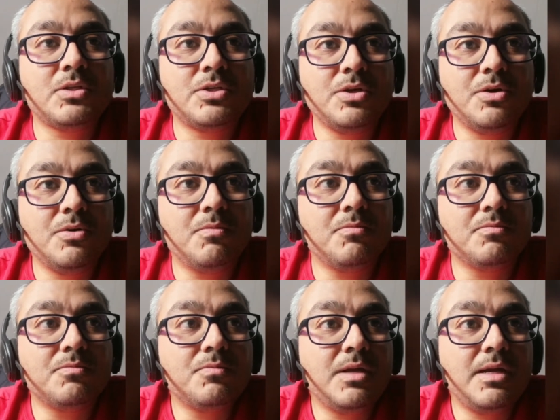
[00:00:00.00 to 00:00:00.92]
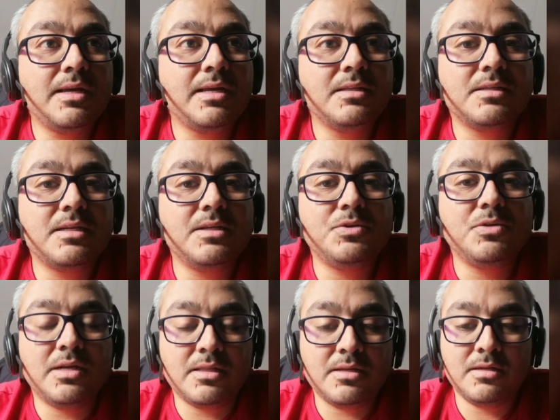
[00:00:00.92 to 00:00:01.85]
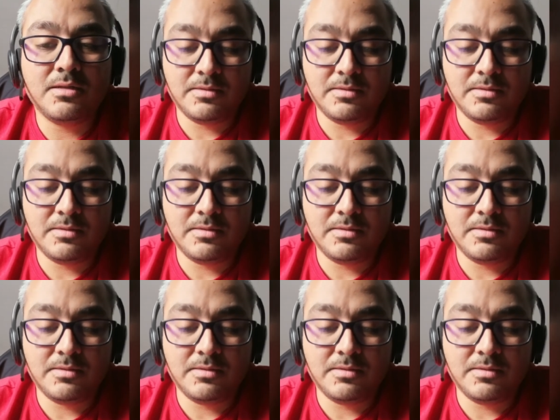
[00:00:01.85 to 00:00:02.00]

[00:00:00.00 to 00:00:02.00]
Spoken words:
so I can tell you that